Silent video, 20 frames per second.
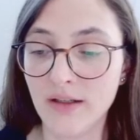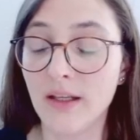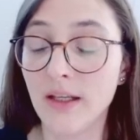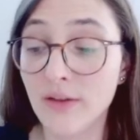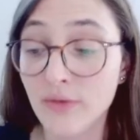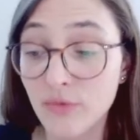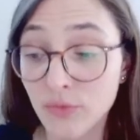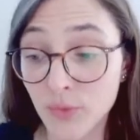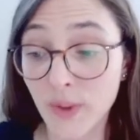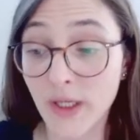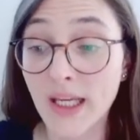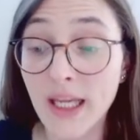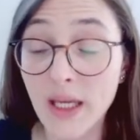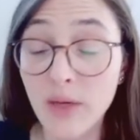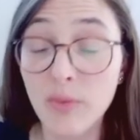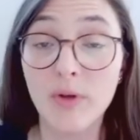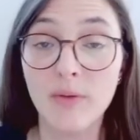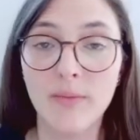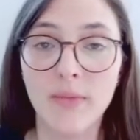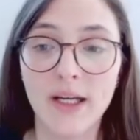if we
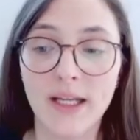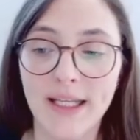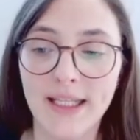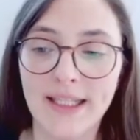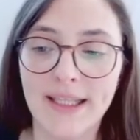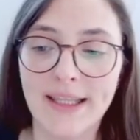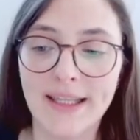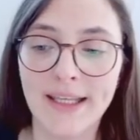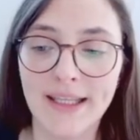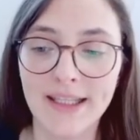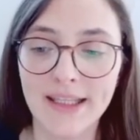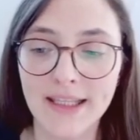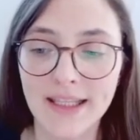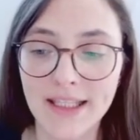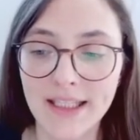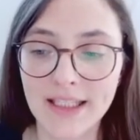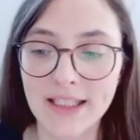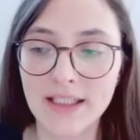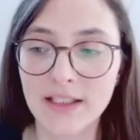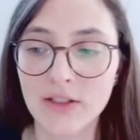keep in mind
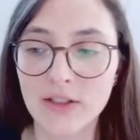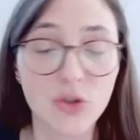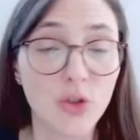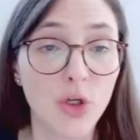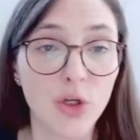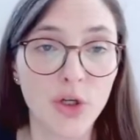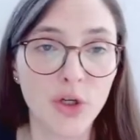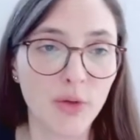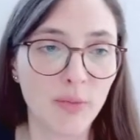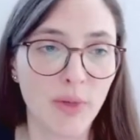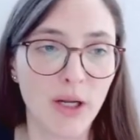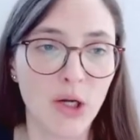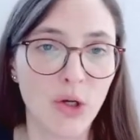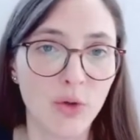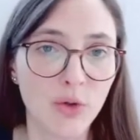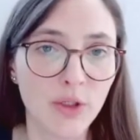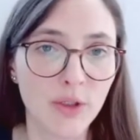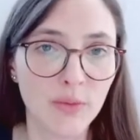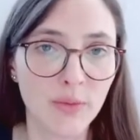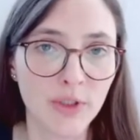that this is not on my
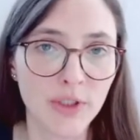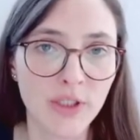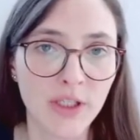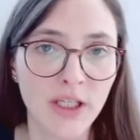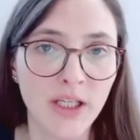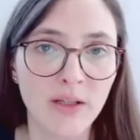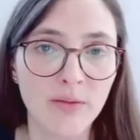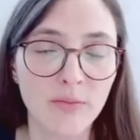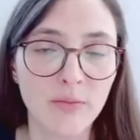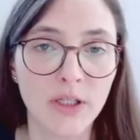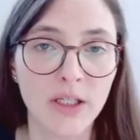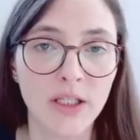local machine,